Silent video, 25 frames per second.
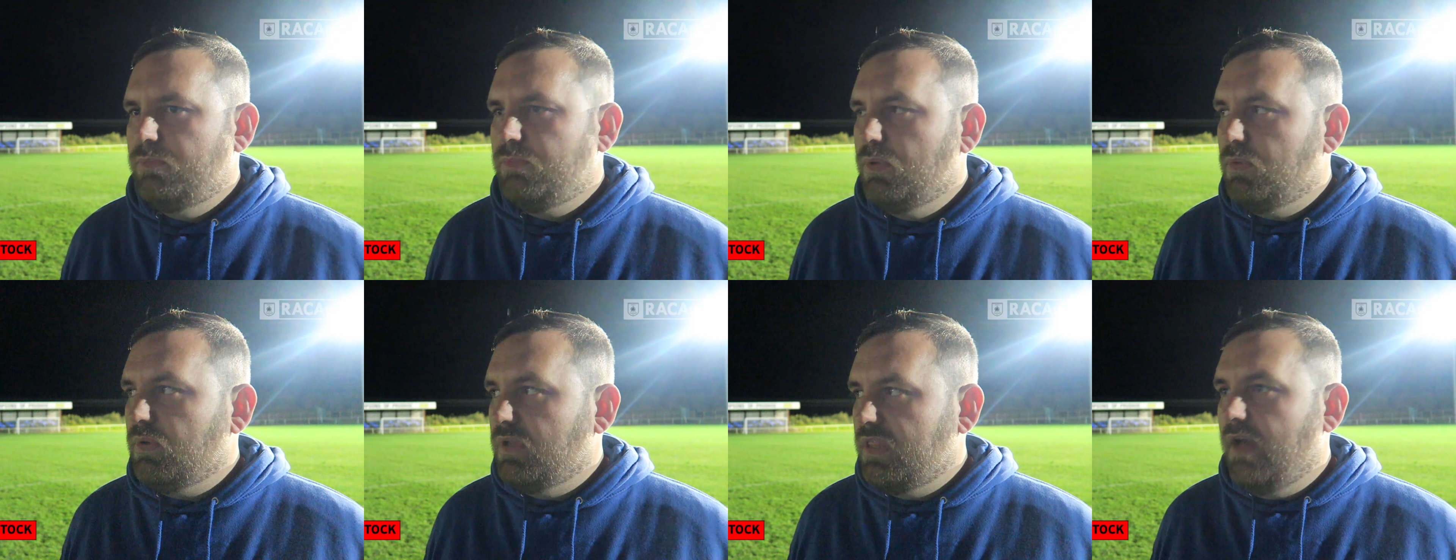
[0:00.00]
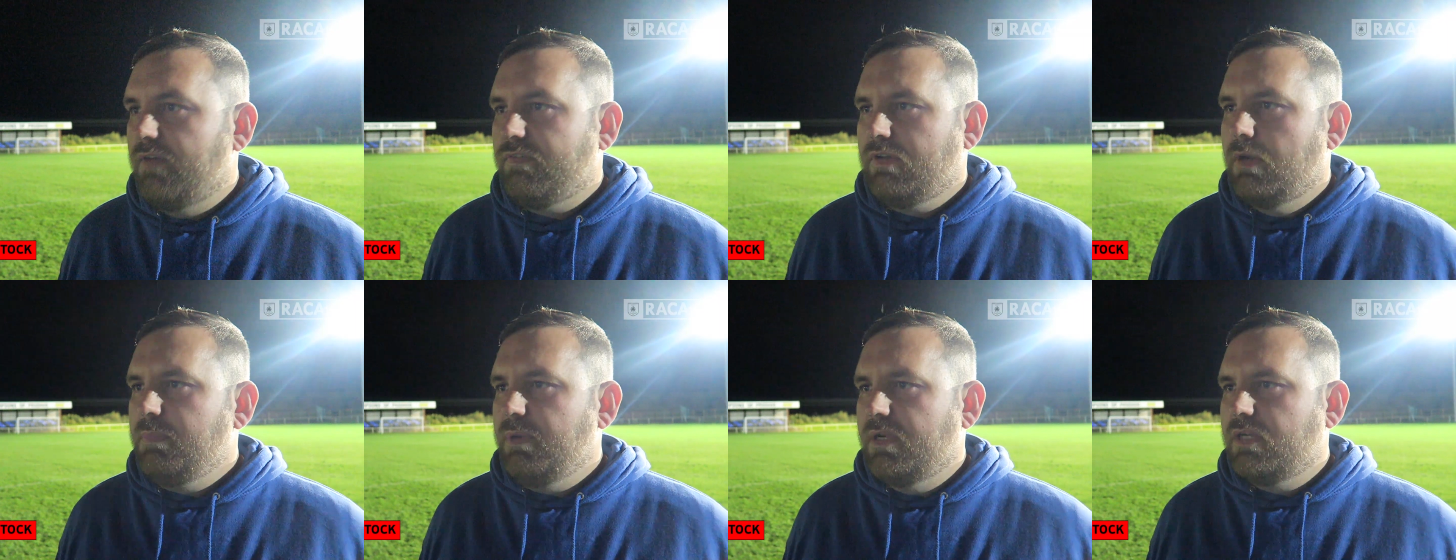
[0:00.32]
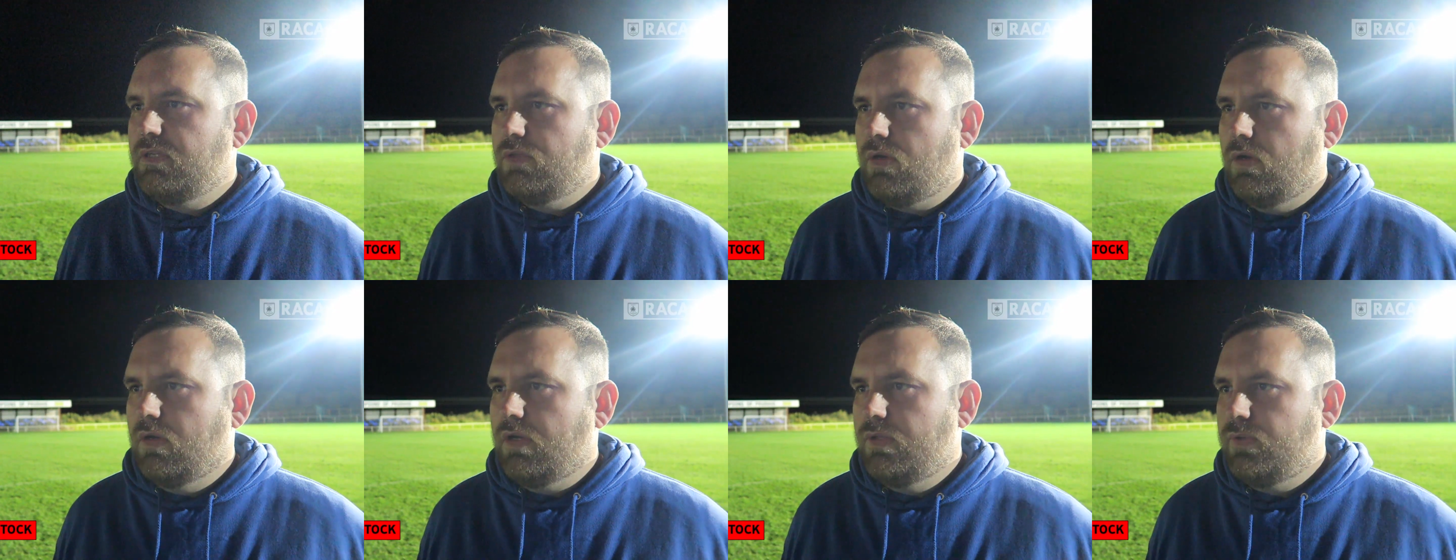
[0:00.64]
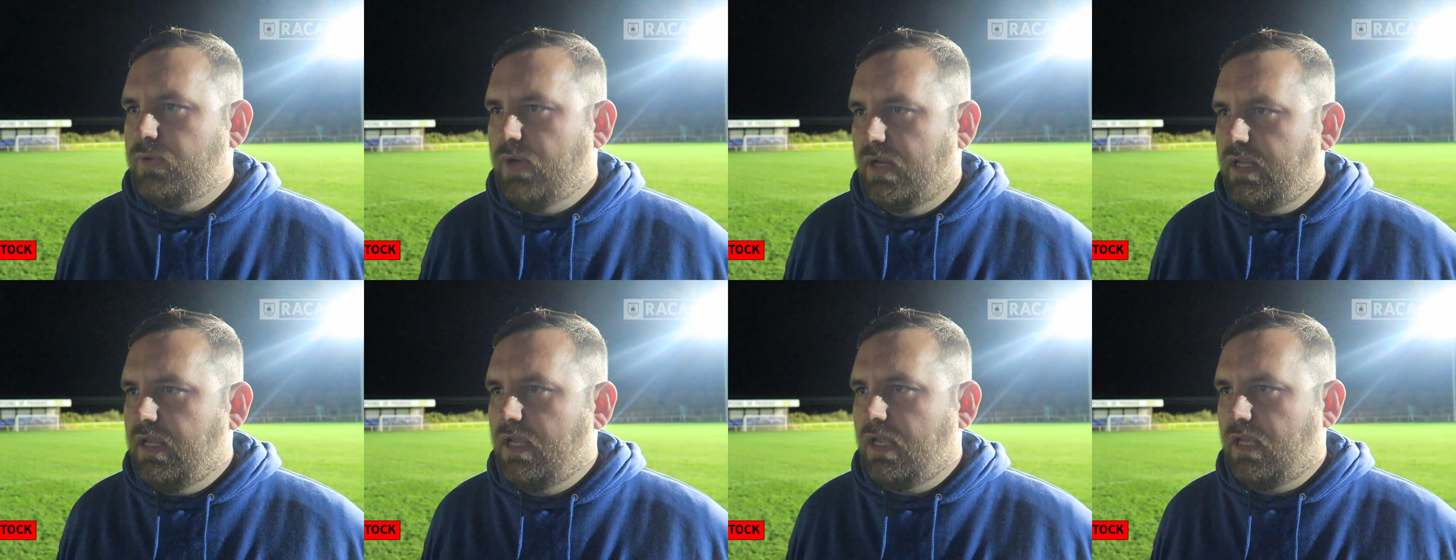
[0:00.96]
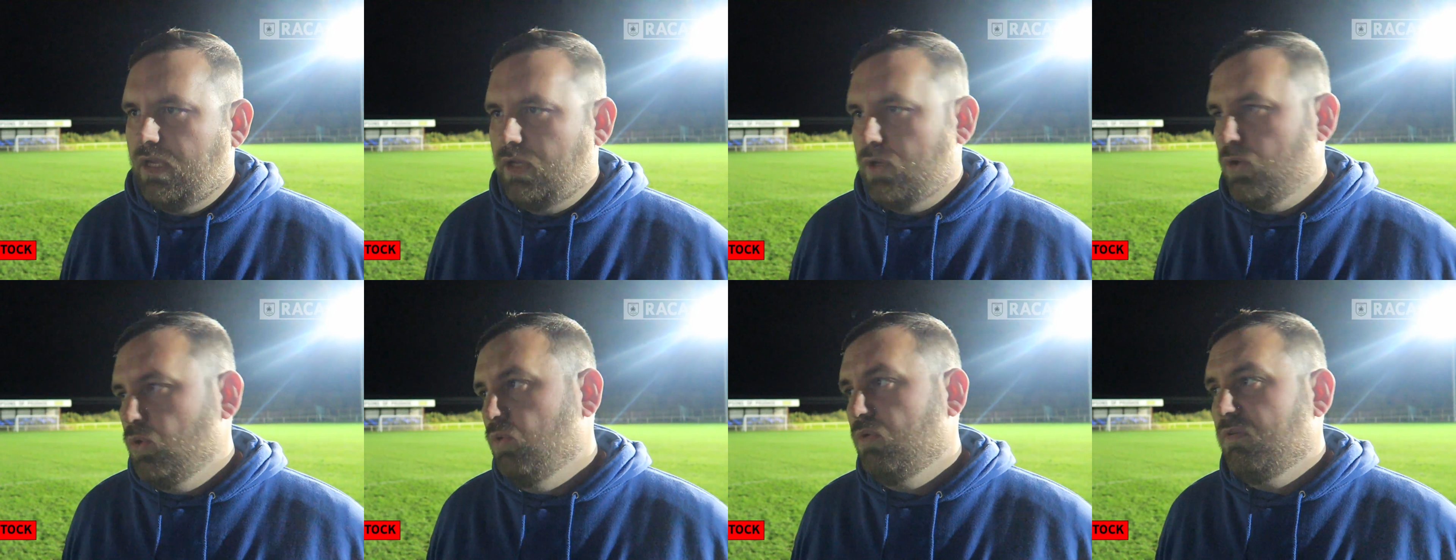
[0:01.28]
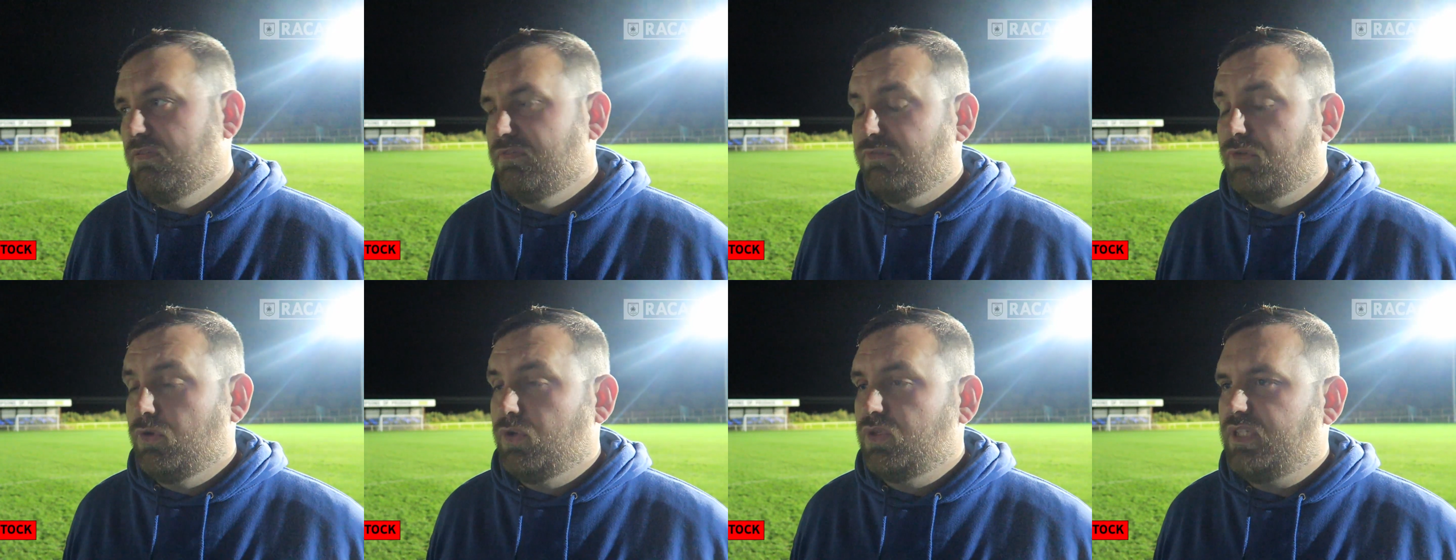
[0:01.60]
but with having a big squad of 28, you know,
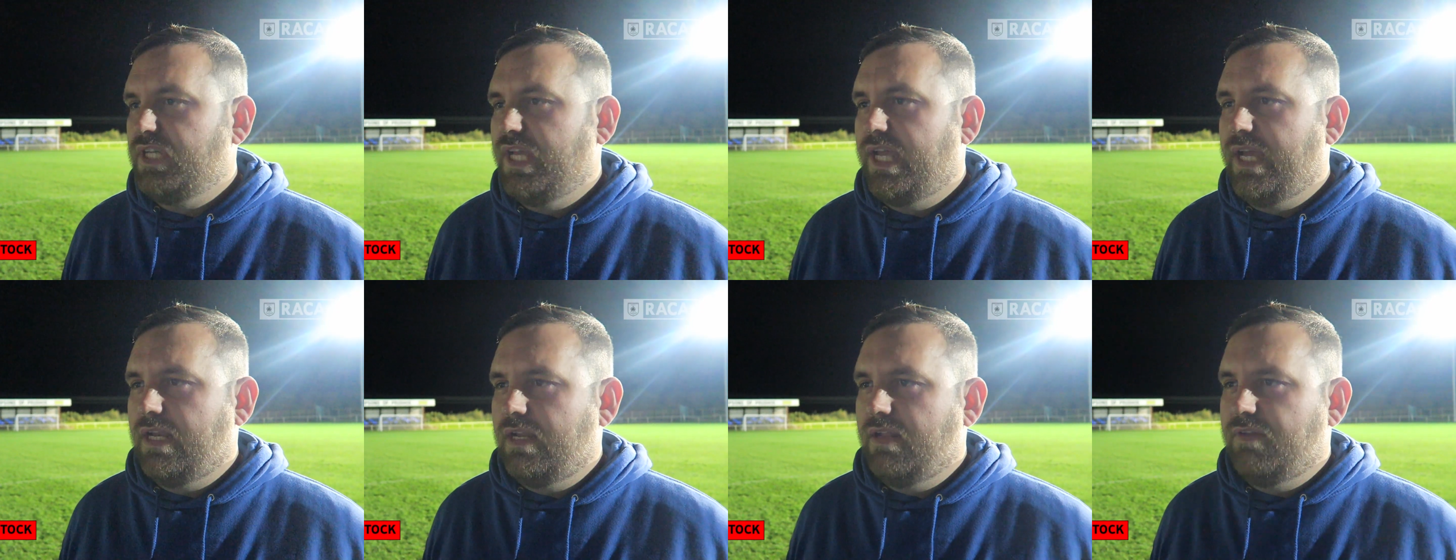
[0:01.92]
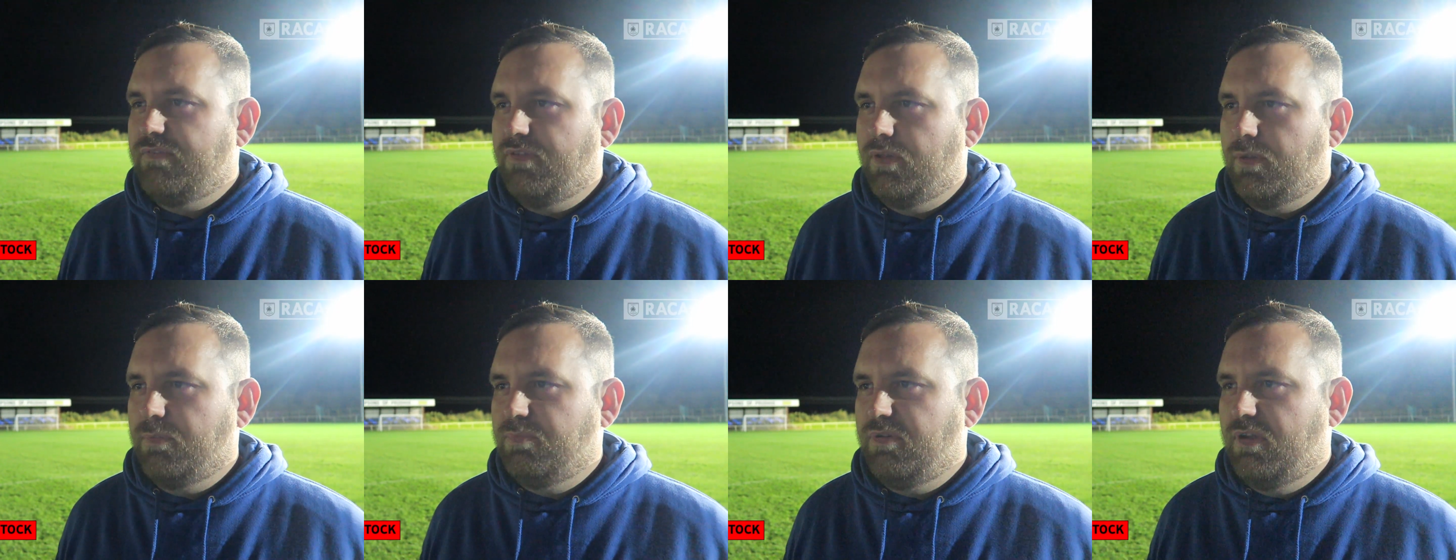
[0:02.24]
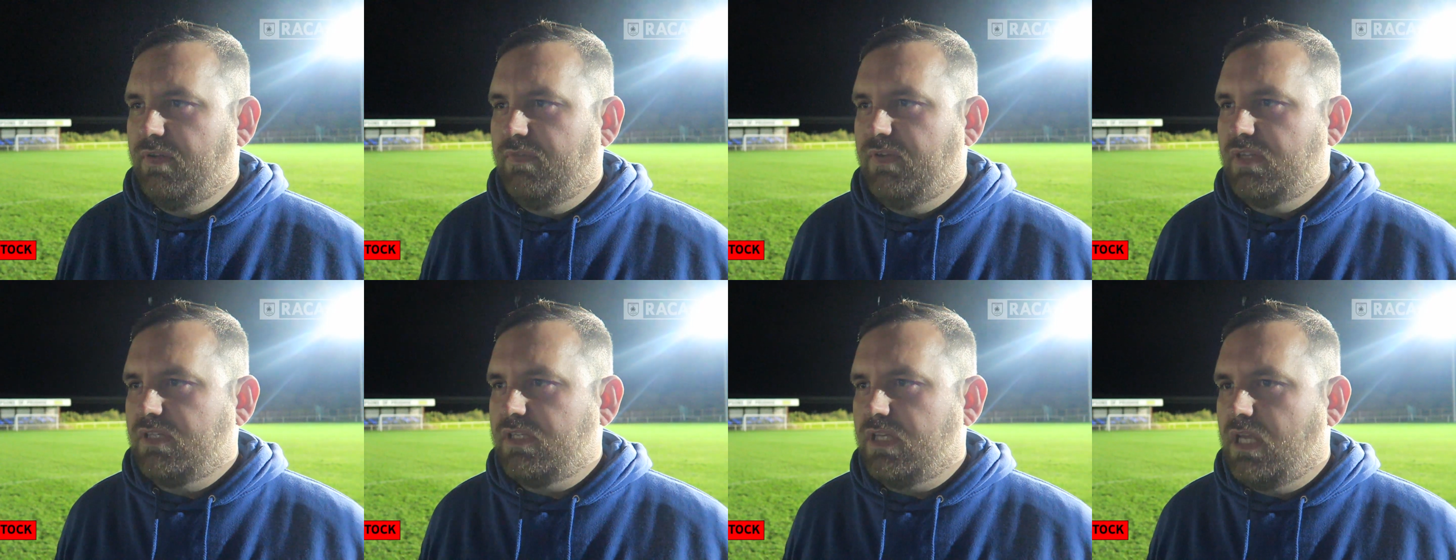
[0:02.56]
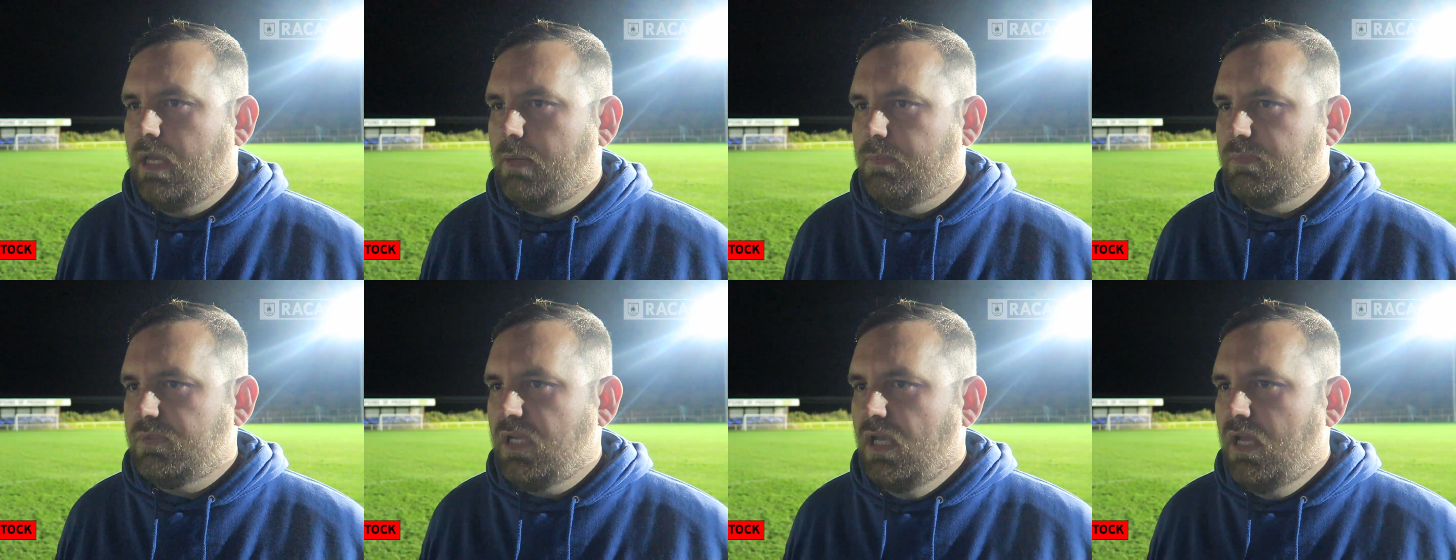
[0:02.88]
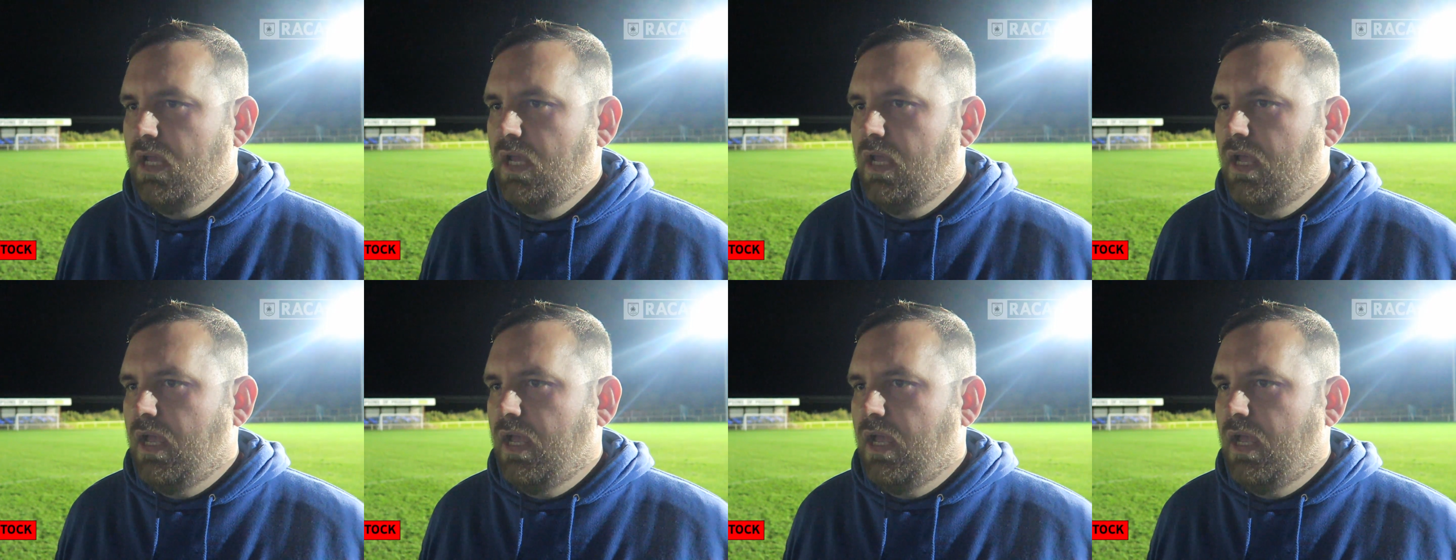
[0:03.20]
we've rotated it for the previous games.